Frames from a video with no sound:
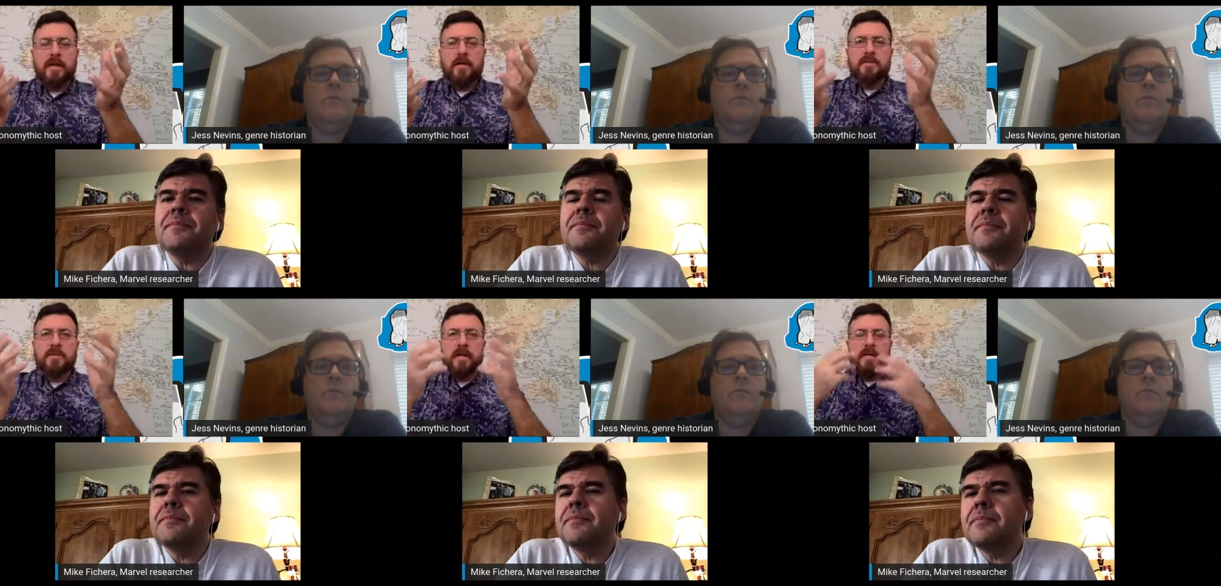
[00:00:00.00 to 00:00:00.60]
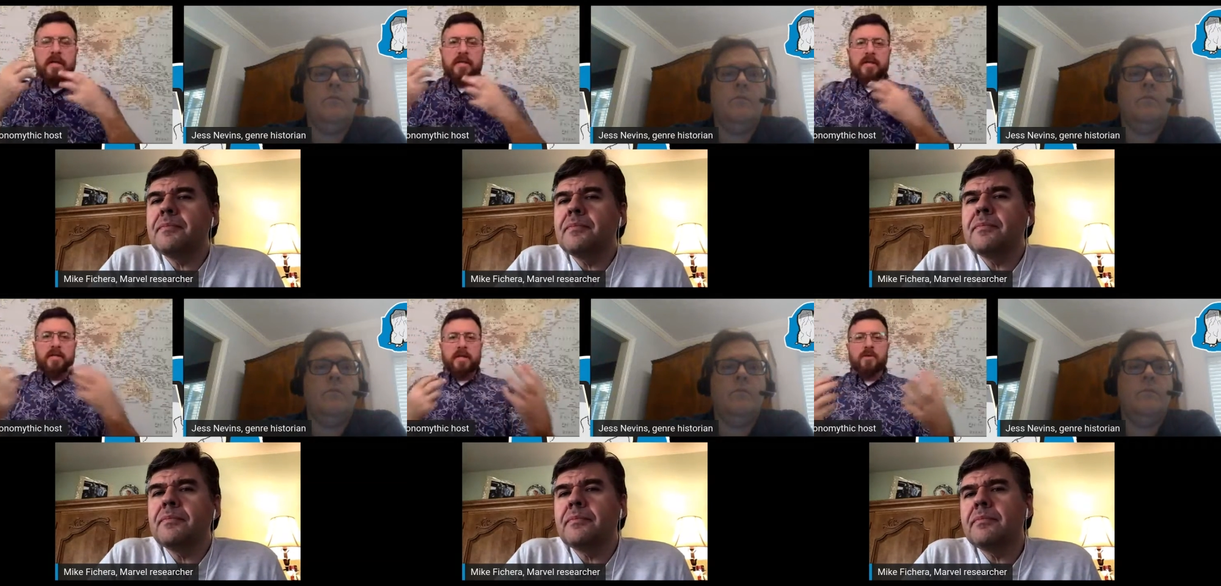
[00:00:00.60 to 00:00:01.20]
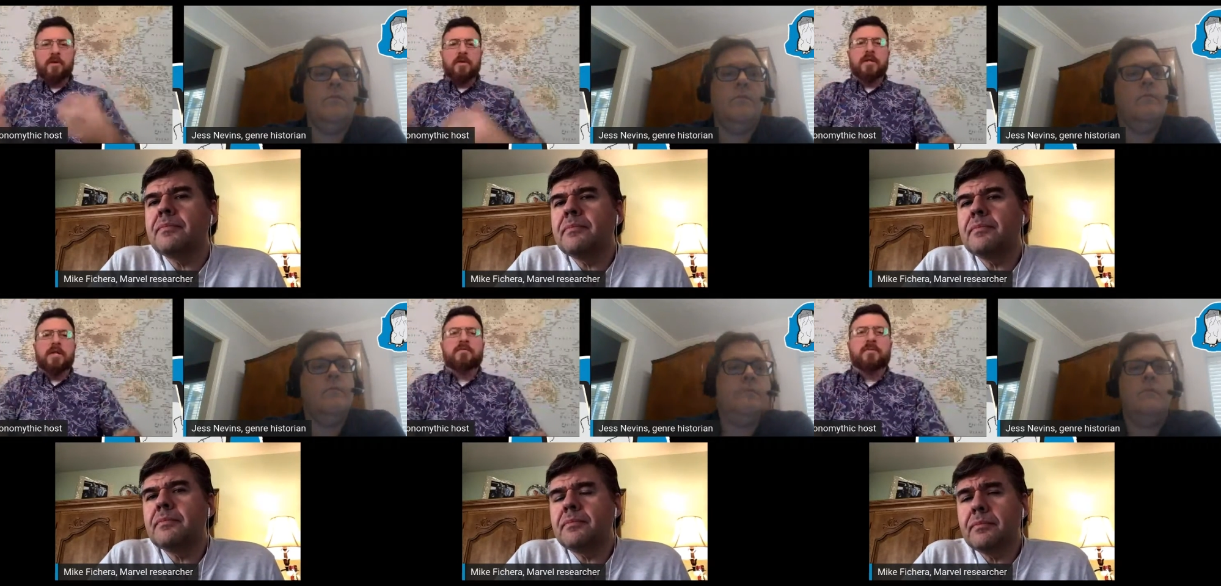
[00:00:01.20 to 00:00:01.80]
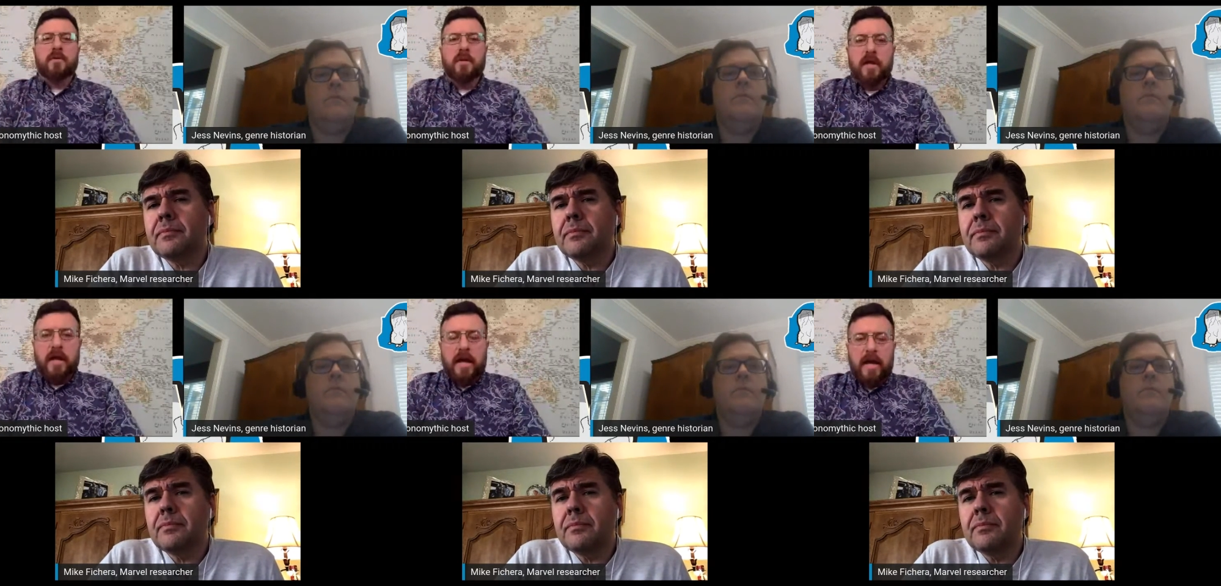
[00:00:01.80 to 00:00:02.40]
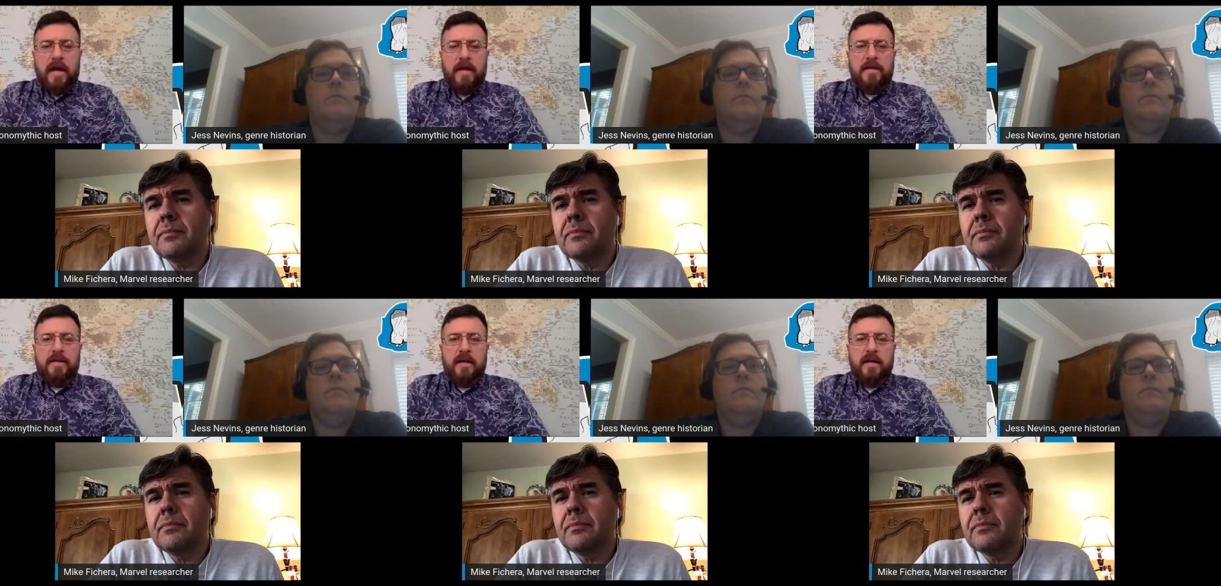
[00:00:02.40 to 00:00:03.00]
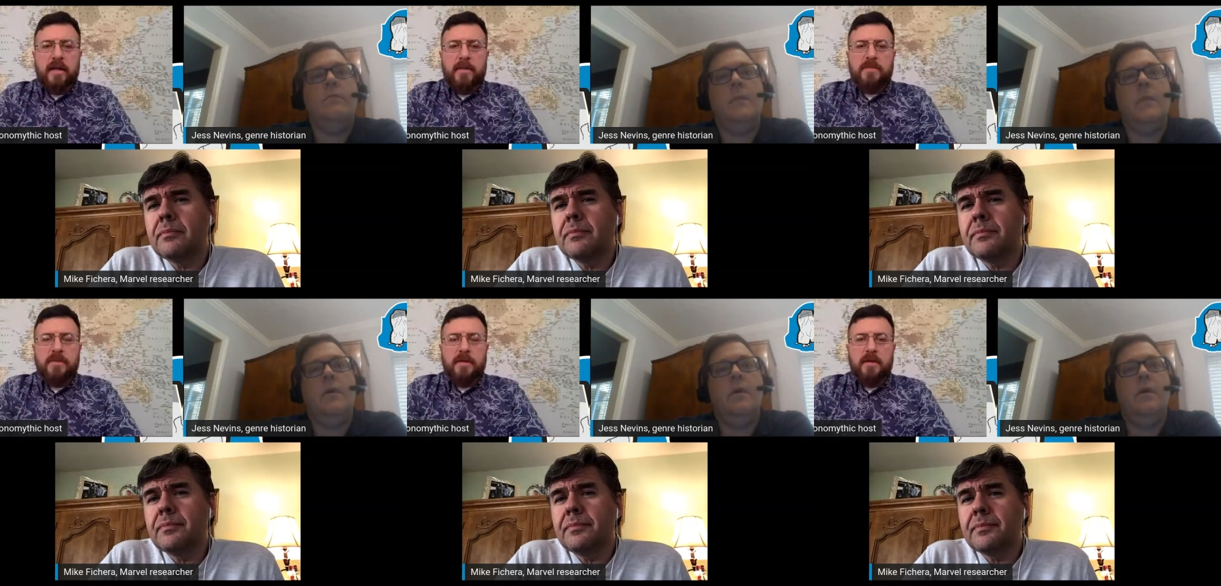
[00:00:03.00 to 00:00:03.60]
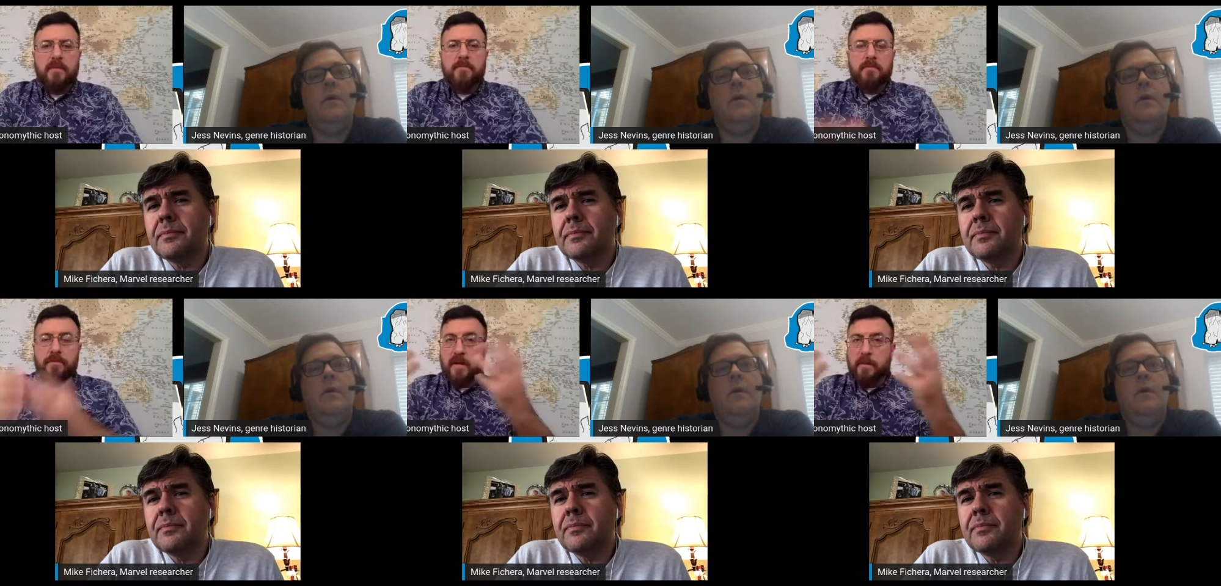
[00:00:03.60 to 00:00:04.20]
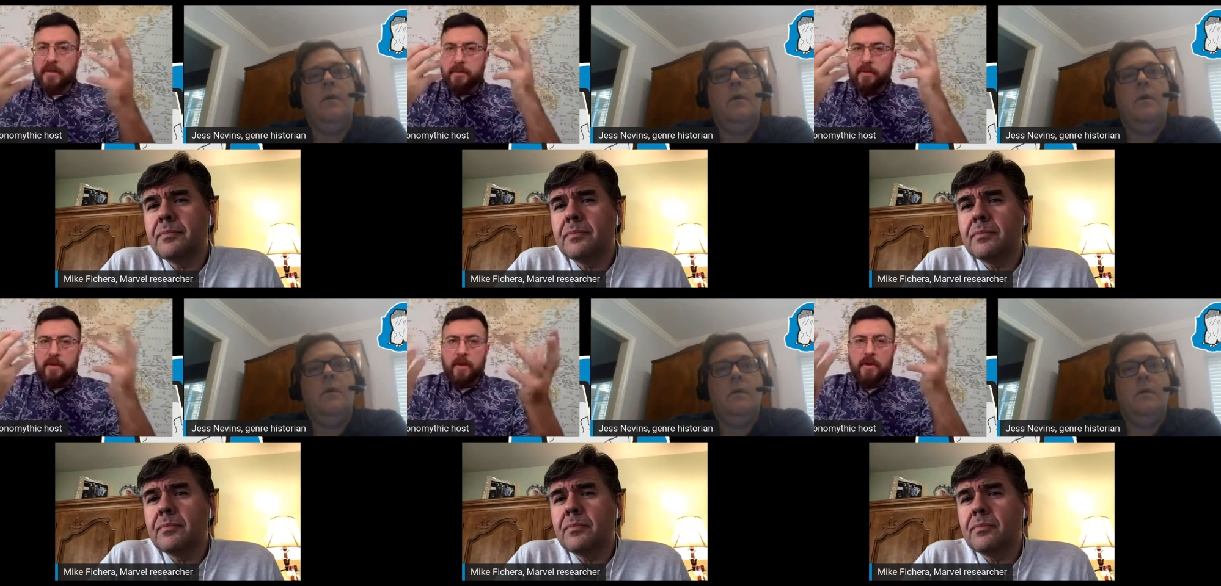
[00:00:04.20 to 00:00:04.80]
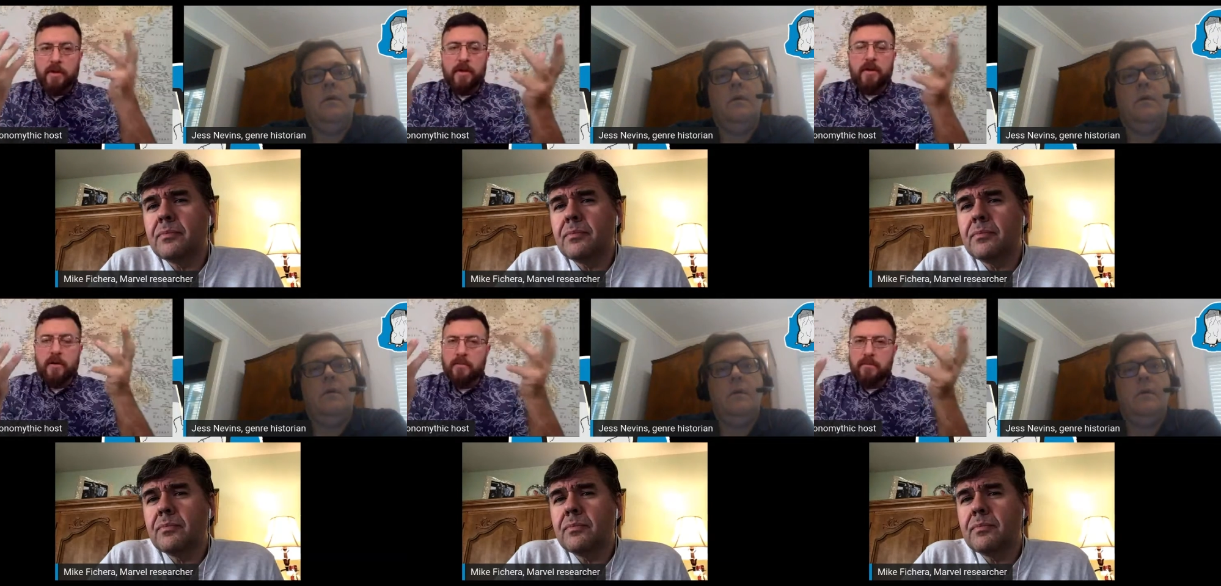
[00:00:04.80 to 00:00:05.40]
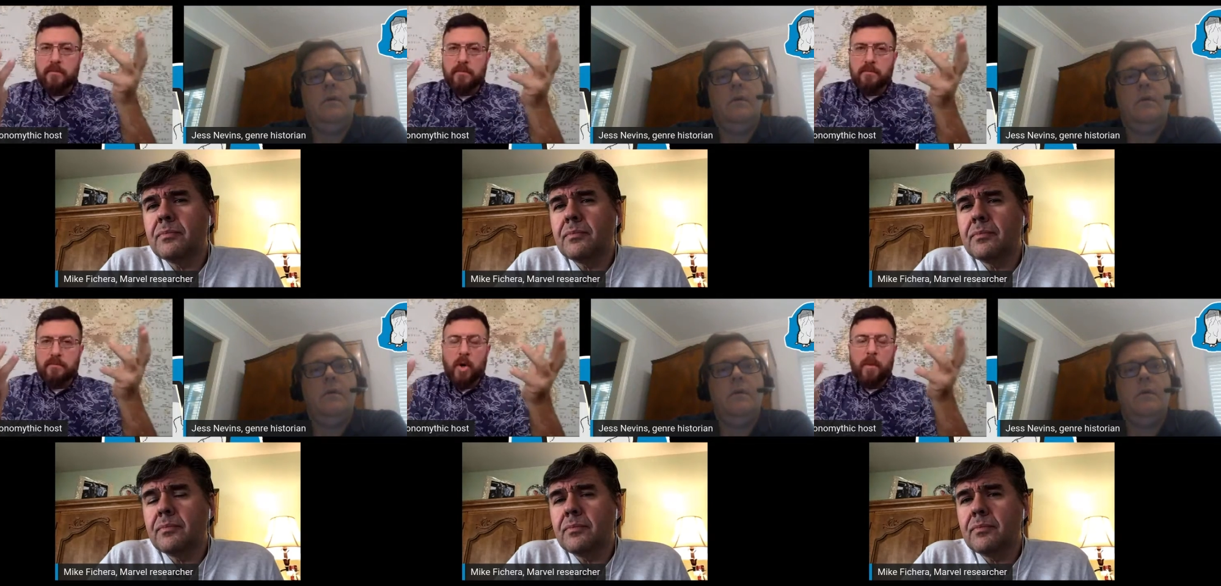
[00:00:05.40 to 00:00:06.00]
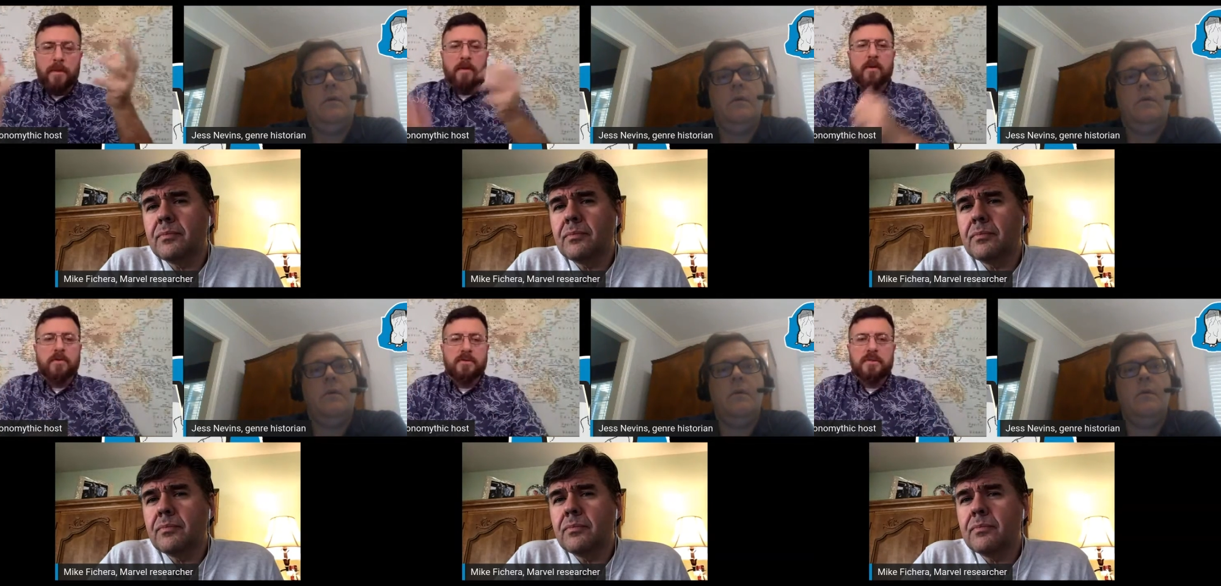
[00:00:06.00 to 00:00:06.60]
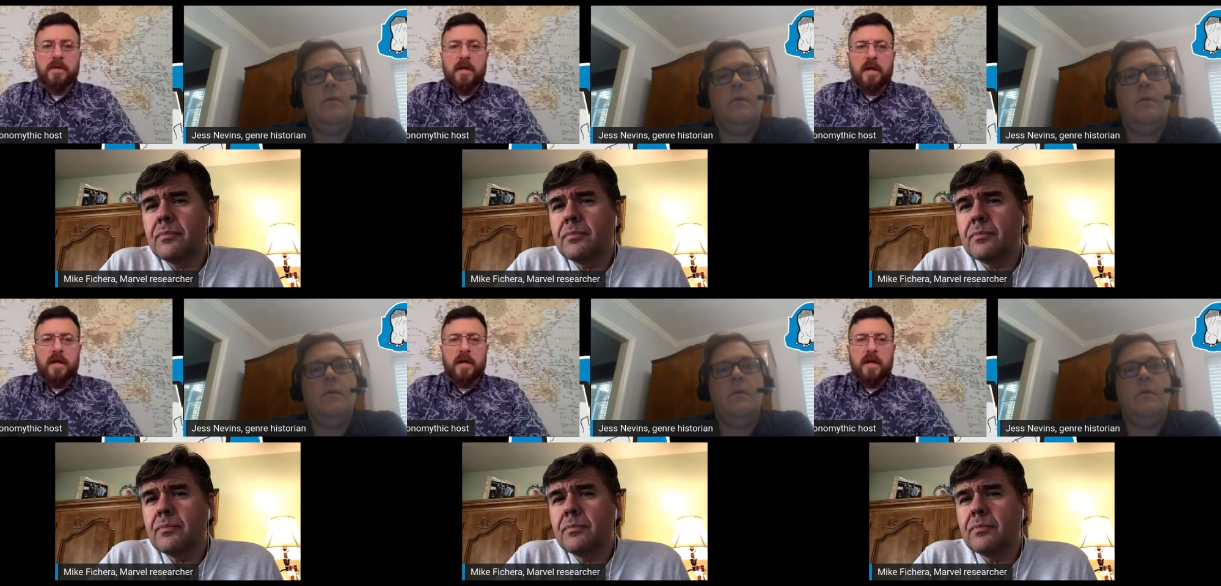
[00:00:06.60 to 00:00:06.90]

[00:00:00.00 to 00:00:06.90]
Speaker 1: tales and, and, and that, that, good and evil, and uh, that makes me think about some of the earlier pulp heroes